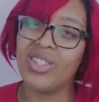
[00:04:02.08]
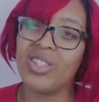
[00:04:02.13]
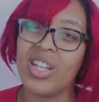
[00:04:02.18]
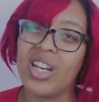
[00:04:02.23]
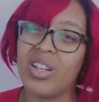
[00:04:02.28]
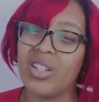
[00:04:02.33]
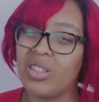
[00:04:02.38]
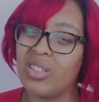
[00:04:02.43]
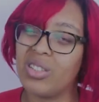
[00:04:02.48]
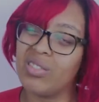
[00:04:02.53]

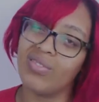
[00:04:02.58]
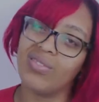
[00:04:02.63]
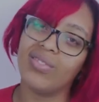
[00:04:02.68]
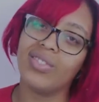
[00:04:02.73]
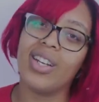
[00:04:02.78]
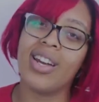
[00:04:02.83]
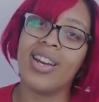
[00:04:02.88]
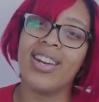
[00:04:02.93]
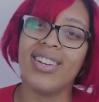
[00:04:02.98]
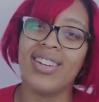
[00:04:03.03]
Although I
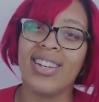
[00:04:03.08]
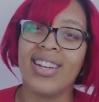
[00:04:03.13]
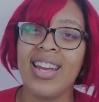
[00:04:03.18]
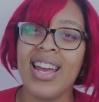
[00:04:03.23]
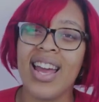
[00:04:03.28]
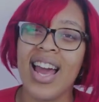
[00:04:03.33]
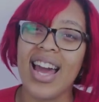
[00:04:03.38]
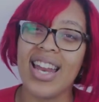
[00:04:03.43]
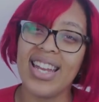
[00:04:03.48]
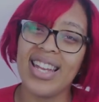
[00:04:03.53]

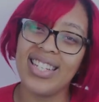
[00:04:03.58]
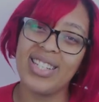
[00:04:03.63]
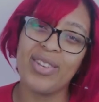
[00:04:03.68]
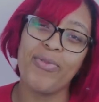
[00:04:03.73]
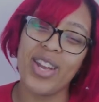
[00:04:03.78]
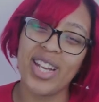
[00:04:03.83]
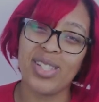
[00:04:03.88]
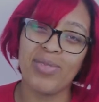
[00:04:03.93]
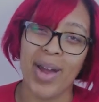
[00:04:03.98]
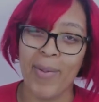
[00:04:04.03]
need to
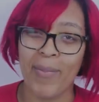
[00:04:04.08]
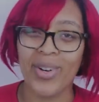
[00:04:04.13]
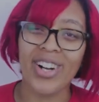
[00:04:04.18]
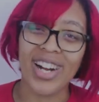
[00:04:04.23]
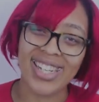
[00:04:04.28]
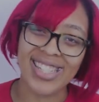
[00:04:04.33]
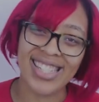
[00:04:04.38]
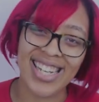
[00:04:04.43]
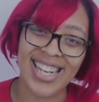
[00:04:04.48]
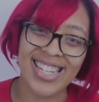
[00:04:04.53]
fix my
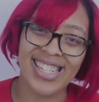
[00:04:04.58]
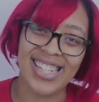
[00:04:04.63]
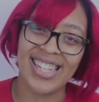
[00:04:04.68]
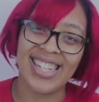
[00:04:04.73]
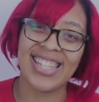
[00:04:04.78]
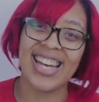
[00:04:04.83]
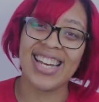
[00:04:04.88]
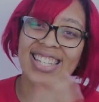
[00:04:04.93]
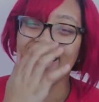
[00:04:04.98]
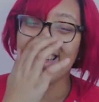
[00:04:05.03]
procrastination,
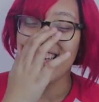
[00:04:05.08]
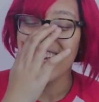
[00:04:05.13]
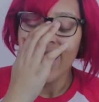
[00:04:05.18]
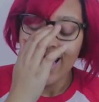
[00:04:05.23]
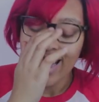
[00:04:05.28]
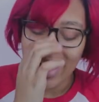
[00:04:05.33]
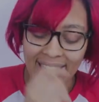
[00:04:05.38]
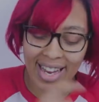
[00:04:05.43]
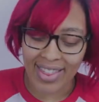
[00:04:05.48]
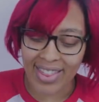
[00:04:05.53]
because that's
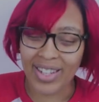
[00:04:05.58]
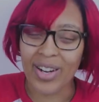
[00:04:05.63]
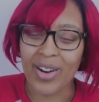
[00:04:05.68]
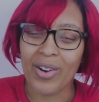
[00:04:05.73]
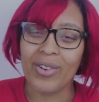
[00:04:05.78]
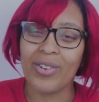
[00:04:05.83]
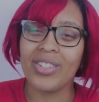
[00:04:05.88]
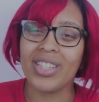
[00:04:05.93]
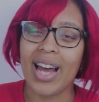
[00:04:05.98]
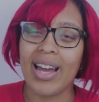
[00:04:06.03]
another
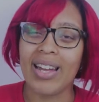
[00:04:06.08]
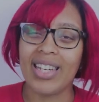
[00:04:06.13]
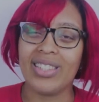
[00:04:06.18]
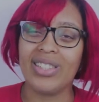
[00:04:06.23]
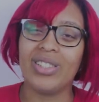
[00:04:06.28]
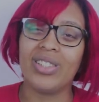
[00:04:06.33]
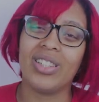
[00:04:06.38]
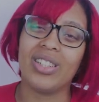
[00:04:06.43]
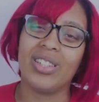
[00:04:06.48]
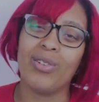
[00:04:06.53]
goal that I
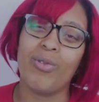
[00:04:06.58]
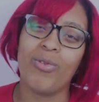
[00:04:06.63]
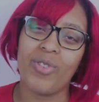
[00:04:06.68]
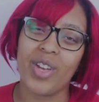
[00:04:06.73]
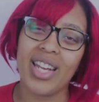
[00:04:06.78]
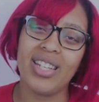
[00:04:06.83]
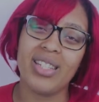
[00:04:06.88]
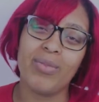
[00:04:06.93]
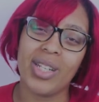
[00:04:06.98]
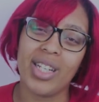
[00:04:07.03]
need to
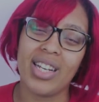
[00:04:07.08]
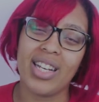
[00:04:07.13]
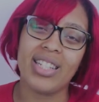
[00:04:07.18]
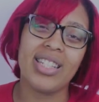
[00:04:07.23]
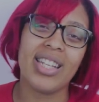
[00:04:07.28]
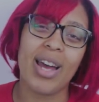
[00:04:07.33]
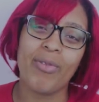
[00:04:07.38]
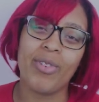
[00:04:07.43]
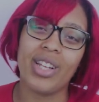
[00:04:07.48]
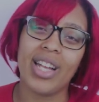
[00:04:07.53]
fix,
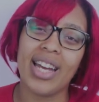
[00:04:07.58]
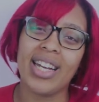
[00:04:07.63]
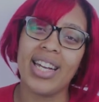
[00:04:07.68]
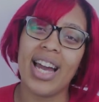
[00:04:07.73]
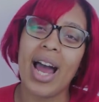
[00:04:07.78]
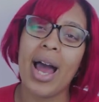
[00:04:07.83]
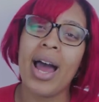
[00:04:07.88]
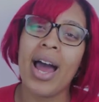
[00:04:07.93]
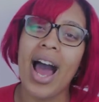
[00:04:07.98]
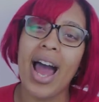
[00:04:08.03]
because I feel like
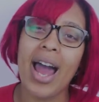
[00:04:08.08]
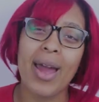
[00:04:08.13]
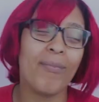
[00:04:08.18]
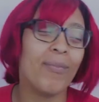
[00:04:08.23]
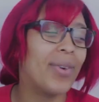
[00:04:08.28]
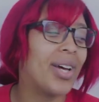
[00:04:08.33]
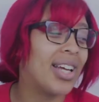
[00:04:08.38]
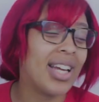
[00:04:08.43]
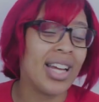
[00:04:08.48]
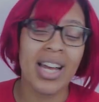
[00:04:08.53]

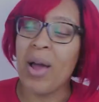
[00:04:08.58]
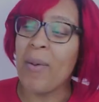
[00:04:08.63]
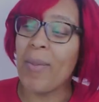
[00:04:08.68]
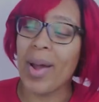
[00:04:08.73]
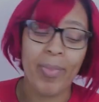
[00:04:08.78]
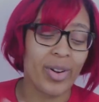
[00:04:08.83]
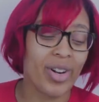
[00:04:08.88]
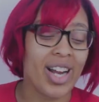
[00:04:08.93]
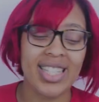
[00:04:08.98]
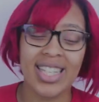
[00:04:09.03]
my
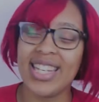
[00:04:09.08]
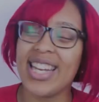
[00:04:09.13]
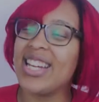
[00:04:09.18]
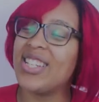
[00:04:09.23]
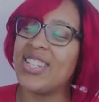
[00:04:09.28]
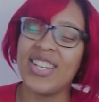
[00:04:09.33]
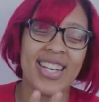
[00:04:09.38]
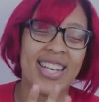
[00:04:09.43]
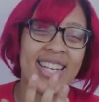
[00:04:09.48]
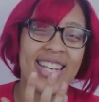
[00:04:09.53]

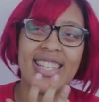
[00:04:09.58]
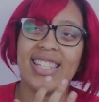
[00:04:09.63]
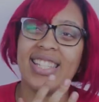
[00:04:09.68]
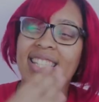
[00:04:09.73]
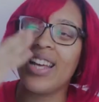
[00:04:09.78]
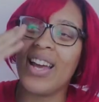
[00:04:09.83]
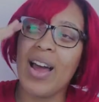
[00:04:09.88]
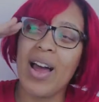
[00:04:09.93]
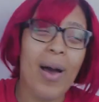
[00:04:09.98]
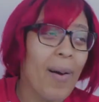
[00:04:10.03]
procrastination is
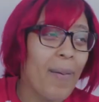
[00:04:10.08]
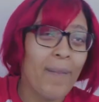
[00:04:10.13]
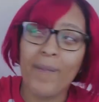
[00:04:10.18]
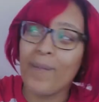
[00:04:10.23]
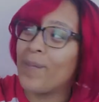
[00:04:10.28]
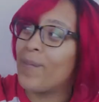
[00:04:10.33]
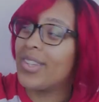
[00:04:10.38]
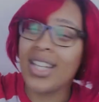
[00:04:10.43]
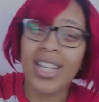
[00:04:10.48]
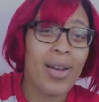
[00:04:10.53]

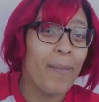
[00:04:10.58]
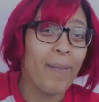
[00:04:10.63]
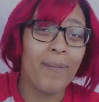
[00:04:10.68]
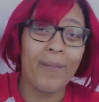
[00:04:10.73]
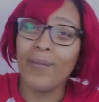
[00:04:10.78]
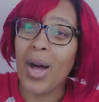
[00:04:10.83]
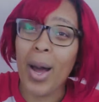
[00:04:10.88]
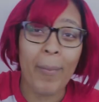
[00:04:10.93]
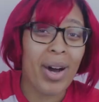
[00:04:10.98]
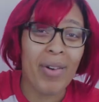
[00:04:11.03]

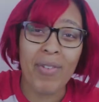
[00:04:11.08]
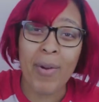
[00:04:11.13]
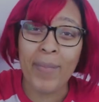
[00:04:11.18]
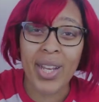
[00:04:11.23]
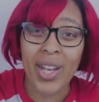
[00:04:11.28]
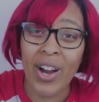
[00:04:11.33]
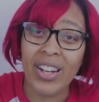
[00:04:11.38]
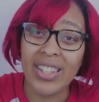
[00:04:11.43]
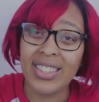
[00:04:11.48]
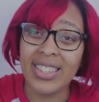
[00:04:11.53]
above and
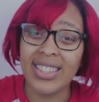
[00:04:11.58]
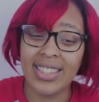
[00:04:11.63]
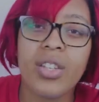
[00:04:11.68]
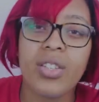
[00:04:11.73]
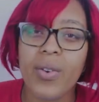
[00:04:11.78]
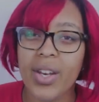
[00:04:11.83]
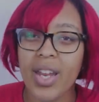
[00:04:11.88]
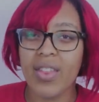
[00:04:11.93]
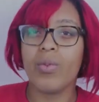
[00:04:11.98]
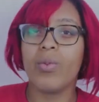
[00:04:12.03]
beyond.
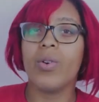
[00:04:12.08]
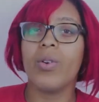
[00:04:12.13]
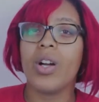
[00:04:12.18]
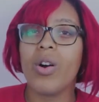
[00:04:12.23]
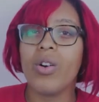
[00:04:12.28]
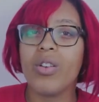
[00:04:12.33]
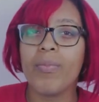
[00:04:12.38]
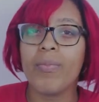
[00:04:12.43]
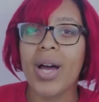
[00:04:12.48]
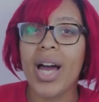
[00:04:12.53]
So another
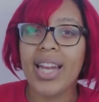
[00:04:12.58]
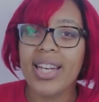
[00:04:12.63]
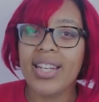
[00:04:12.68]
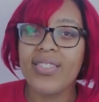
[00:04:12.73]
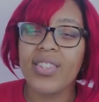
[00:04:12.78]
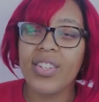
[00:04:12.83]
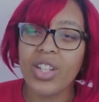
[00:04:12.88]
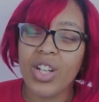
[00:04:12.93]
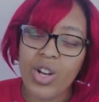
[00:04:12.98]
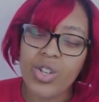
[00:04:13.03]
goal of mine
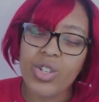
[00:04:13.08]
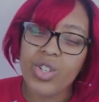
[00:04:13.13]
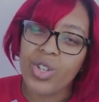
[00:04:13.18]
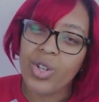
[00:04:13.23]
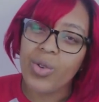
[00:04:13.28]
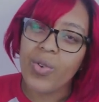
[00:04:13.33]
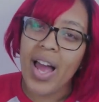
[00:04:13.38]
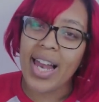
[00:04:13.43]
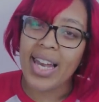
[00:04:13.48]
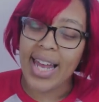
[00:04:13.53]
is to go
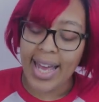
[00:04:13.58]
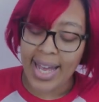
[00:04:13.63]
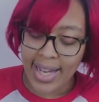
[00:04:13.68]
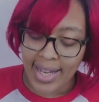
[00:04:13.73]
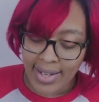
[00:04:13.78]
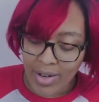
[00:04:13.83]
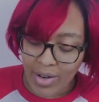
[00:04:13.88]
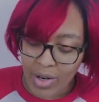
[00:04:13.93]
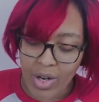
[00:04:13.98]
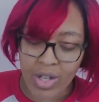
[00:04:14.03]
to LA,
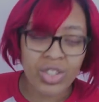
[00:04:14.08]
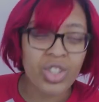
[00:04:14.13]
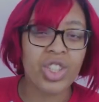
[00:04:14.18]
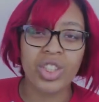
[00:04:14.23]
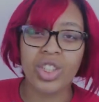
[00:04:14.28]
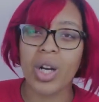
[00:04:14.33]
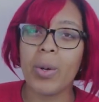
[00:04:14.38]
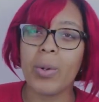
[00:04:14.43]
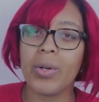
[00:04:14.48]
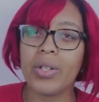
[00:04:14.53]
or
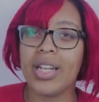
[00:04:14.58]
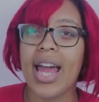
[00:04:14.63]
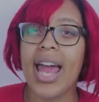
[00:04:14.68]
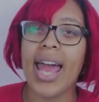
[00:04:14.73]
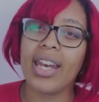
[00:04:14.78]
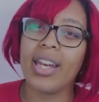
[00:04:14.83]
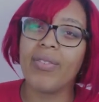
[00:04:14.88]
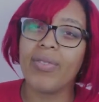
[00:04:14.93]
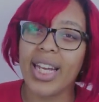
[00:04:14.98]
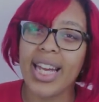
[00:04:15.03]
just go on
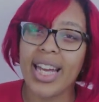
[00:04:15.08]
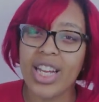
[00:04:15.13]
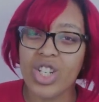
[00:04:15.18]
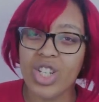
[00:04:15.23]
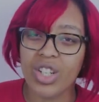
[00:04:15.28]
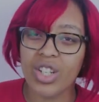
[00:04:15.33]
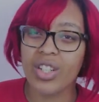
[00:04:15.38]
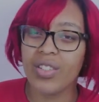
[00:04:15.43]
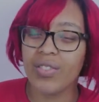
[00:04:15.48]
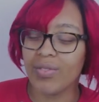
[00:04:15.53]
any
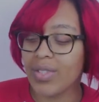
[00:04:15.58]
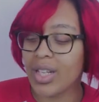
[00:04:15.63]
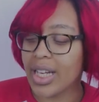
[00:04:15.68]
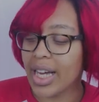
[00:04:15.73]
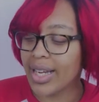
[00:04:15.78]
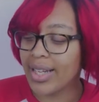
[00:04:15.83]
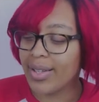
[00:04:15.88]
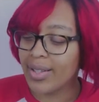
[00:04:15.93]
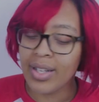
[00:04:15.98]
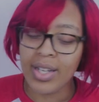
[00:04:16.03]
vacation,
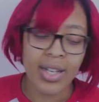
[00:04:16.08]
like